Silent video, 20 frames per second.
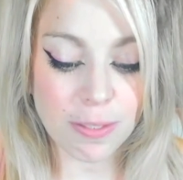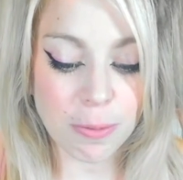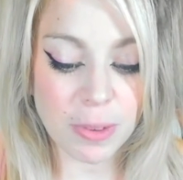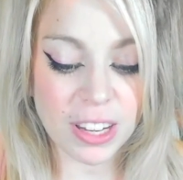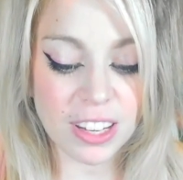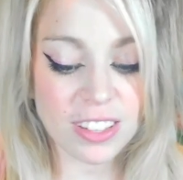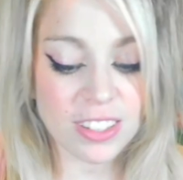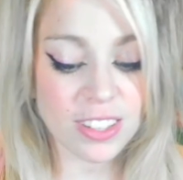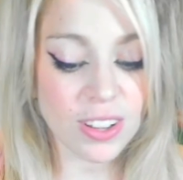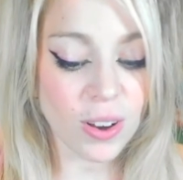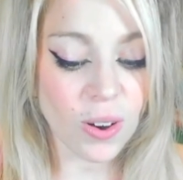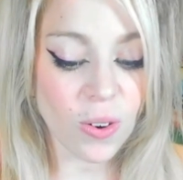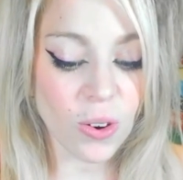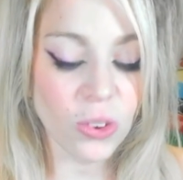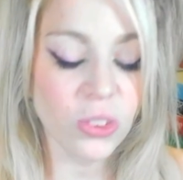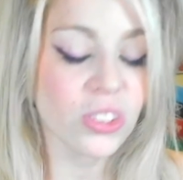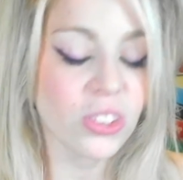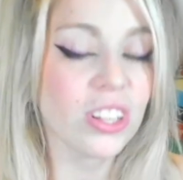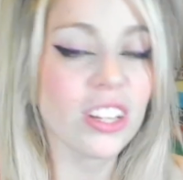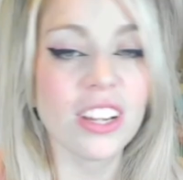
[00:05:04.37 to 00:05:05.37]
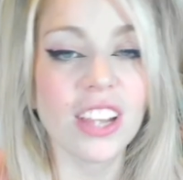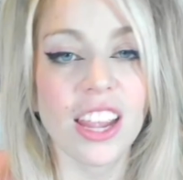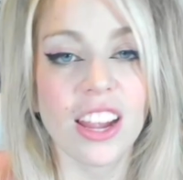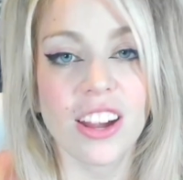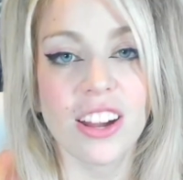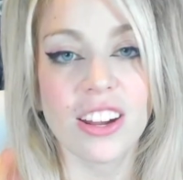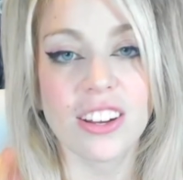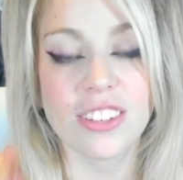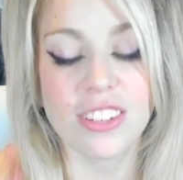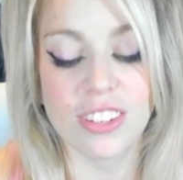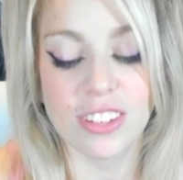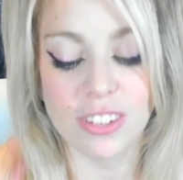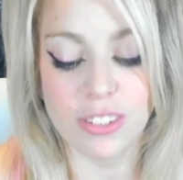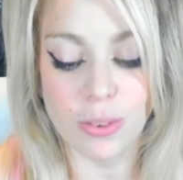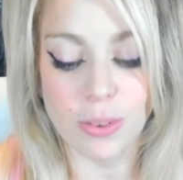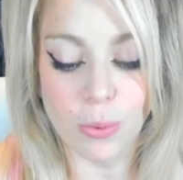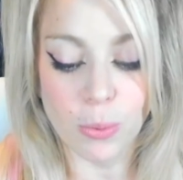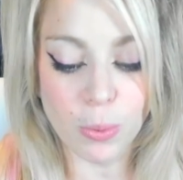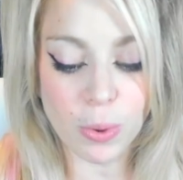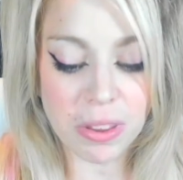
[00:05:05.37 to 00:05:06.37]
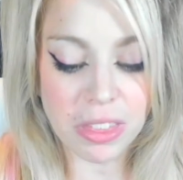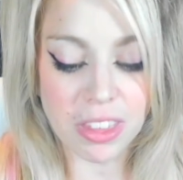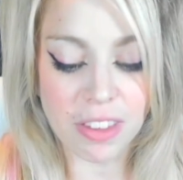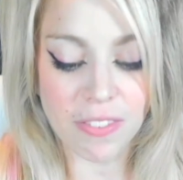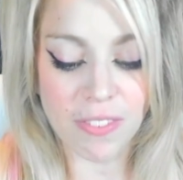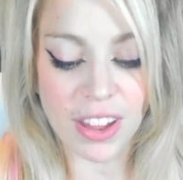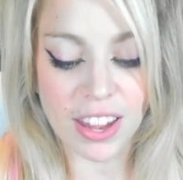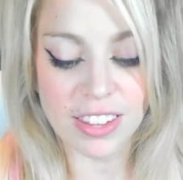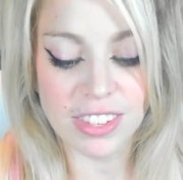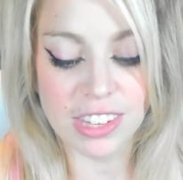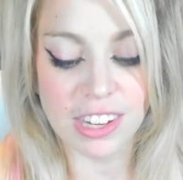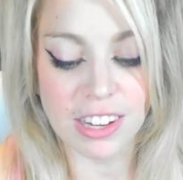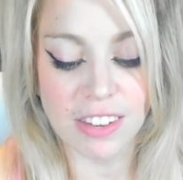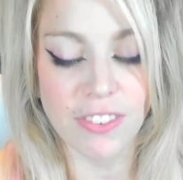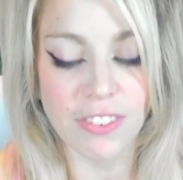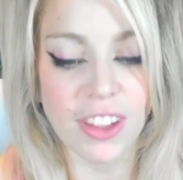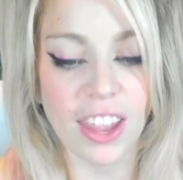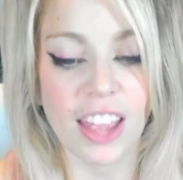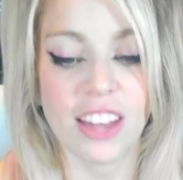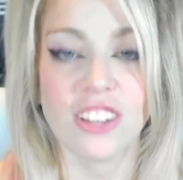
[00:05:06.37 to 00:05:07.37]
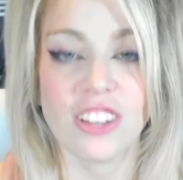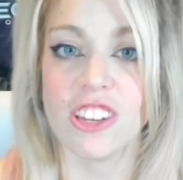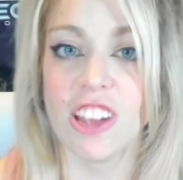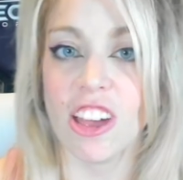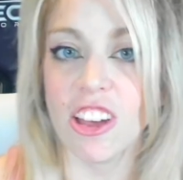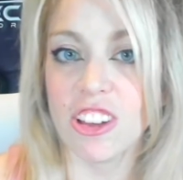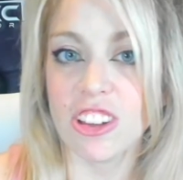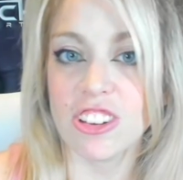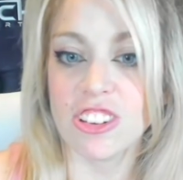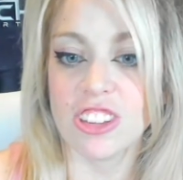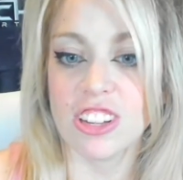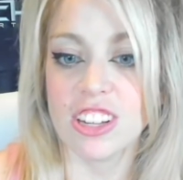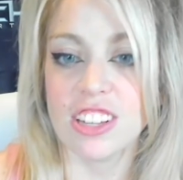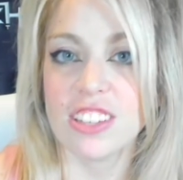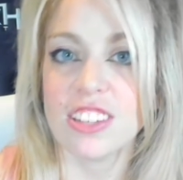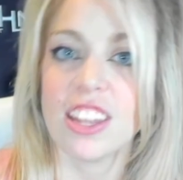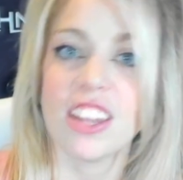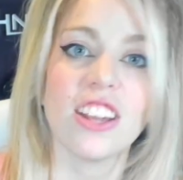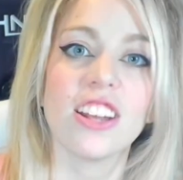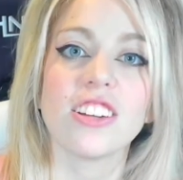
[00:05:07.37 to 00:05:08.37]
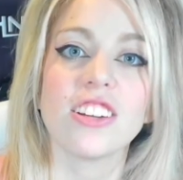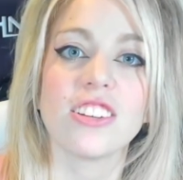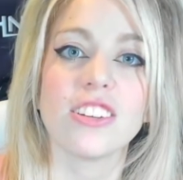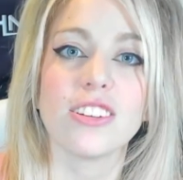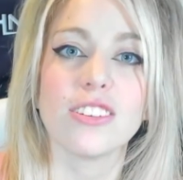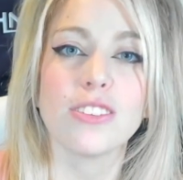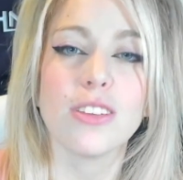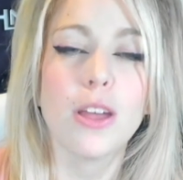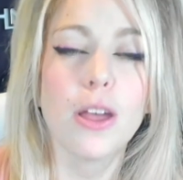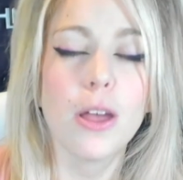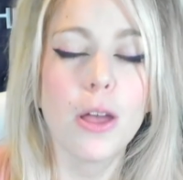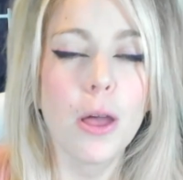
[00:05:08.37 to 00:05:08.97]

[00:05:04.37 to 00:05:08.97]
means that only characters with evasive can challenge these characters,